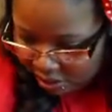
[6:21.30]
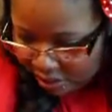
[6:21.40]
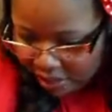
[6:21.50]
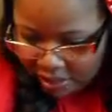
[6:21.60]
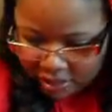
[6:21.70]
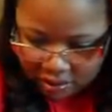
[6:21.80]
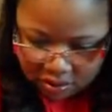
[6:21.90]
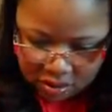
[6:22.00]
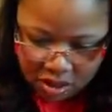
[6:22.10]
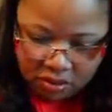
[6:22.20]

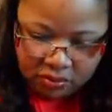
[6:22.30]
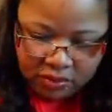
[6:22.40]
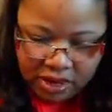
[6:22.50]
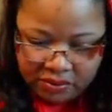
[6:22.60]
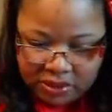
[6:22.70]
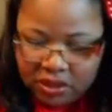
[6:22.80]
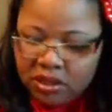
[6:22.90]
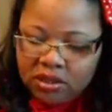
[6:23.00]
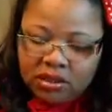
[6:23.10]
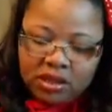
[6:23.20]
And, oh, I didn't see
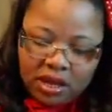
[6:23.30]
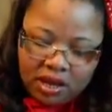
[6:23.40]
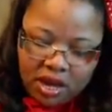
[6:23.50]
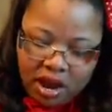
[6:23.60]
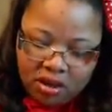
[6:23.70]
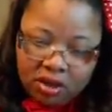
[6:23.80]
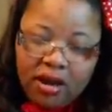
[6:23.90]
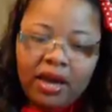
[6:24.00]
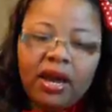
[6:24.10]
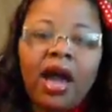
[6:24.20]
this. And I
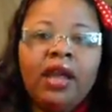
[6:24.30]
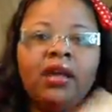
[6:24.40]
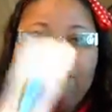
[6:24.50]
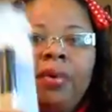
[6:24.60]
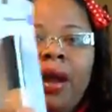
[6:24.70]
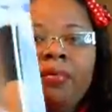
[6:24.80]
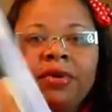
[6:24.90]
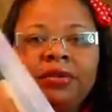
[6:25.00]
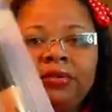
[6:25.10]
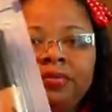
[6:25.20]
also got an eyelid
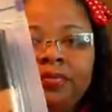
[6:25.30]
primer